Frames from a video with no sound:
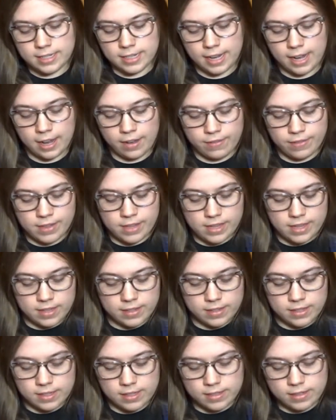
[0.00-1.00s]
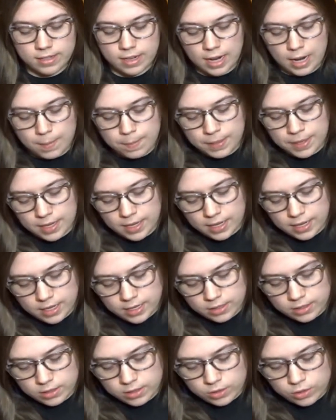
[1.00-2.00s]
have the easiest time getting
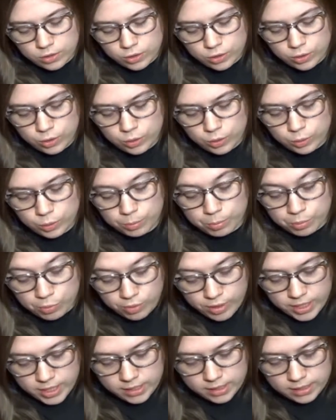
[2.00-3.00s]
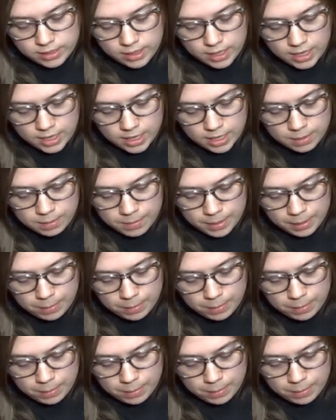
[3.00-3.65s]
it to print on my